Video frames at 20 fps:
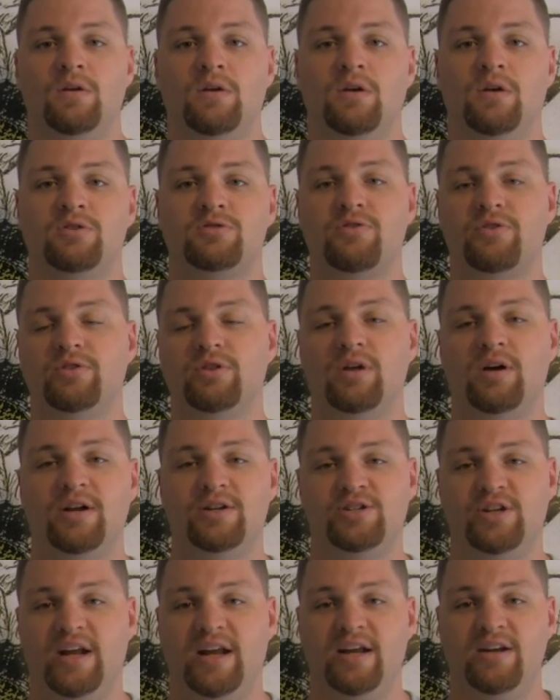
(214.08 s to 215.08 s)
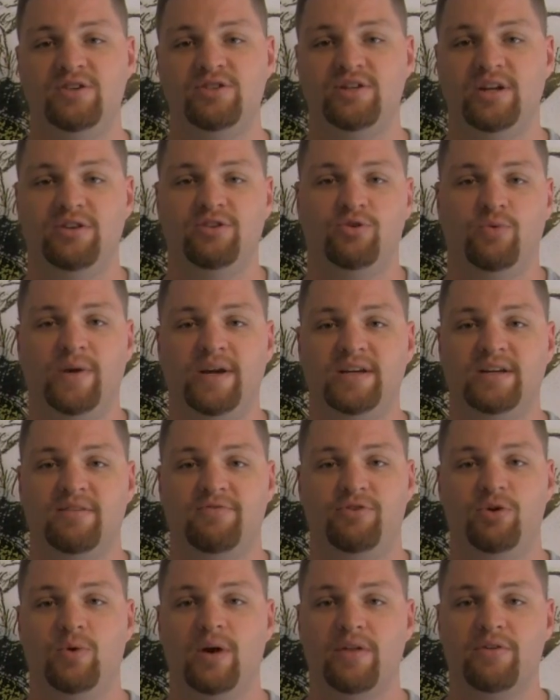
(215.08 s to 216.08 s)
So the law changed and tweaked a
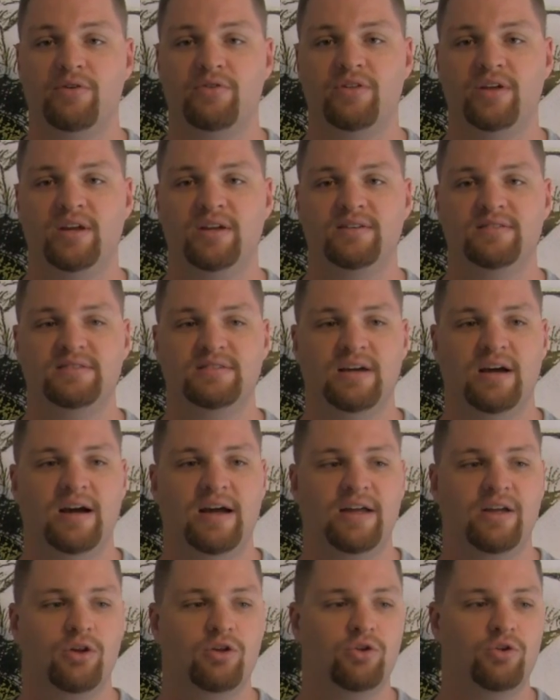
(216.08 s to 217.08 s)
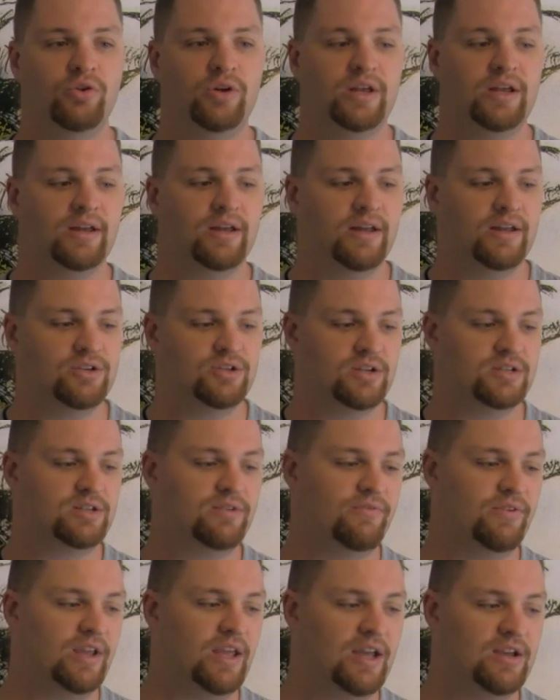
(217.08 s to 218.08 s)
few other things, including a
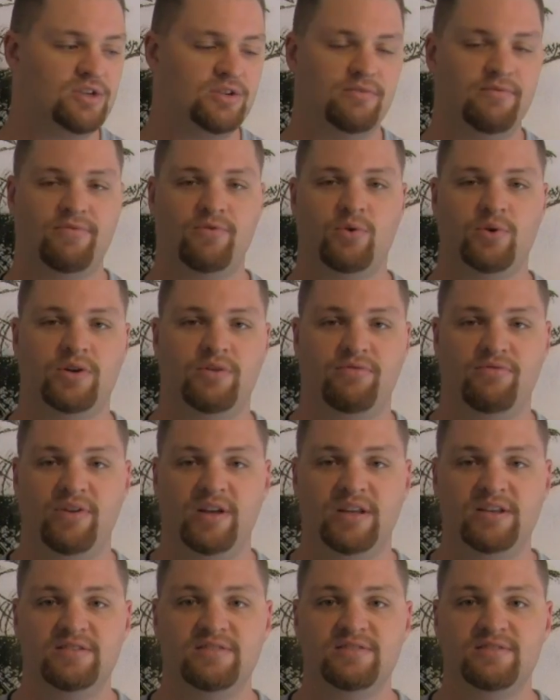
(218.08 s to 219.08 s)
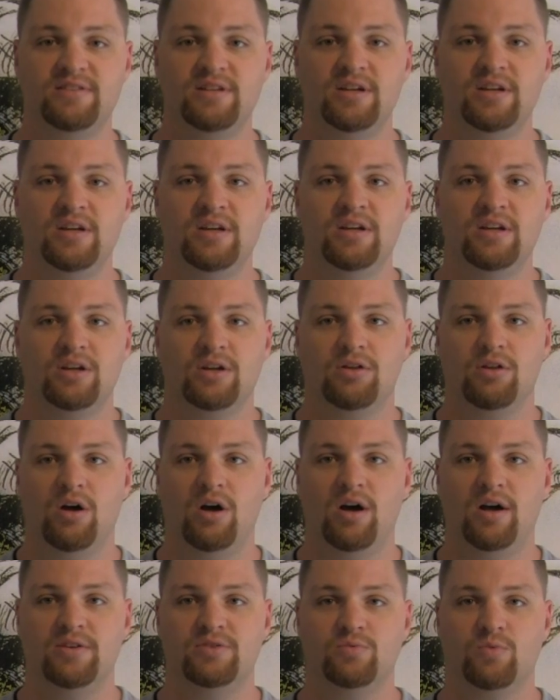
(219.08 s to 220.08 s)
justification for defense
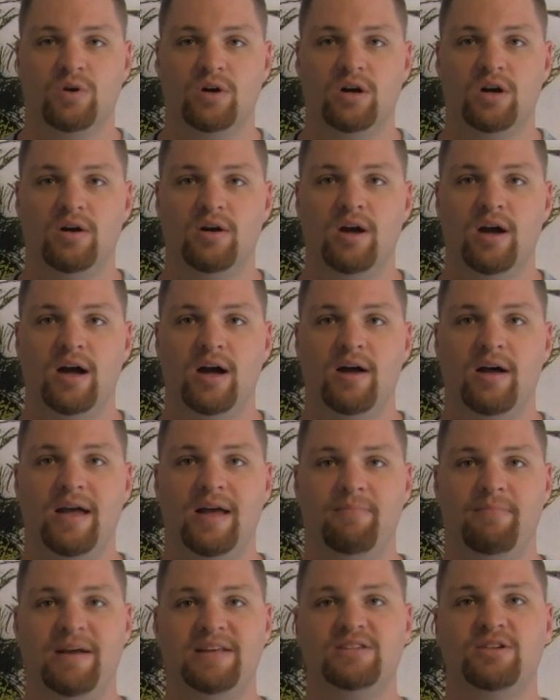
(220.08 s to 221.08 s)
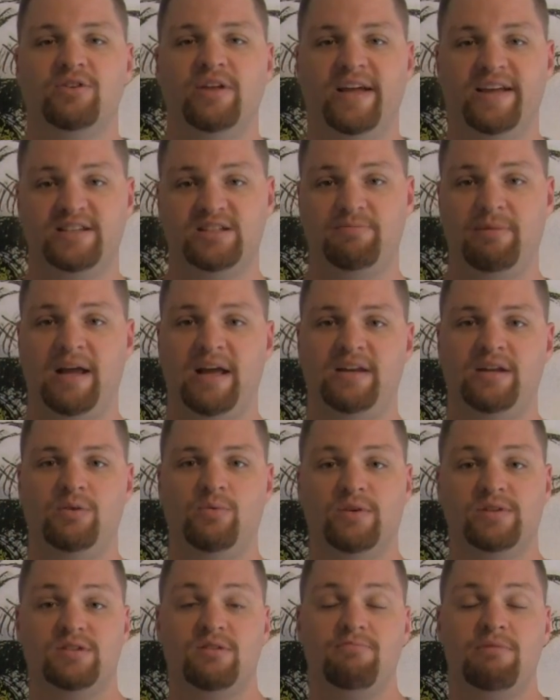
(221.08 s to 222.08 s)
clause where it basically expanded
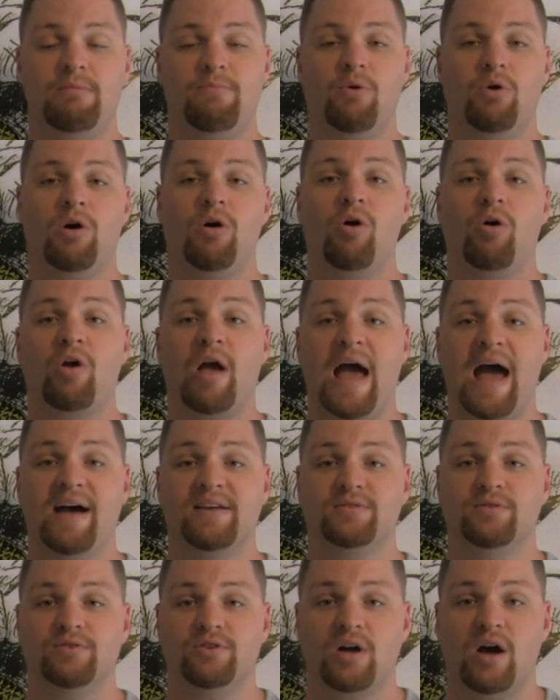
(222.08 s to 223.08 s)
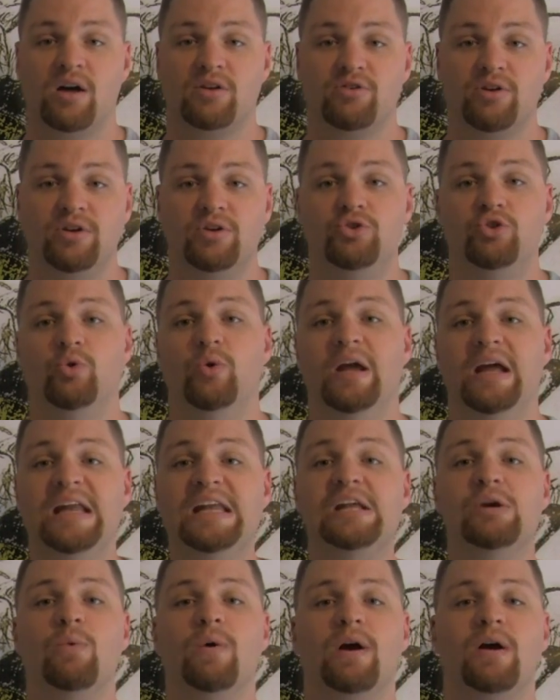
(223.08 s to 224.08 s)
what some people call castle doctrine to
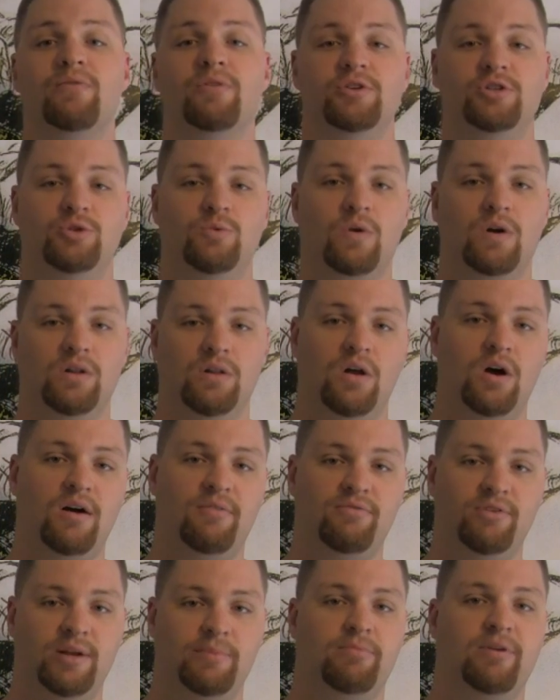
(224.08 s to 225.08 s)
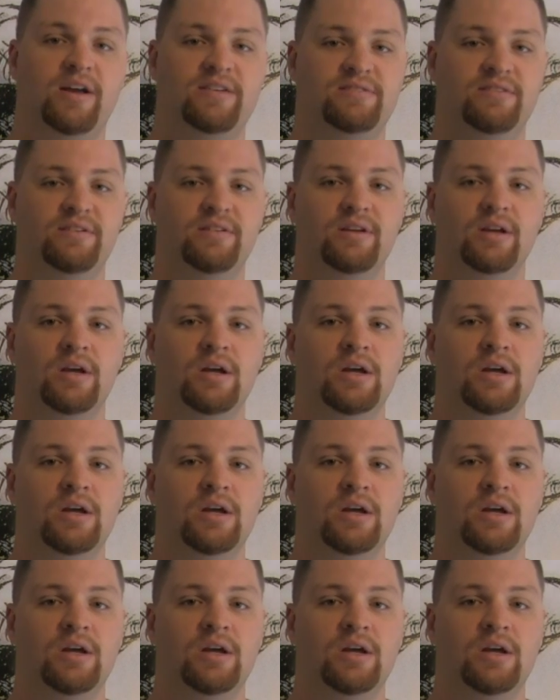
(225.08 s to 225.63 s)
anywhere that you are lawfully present.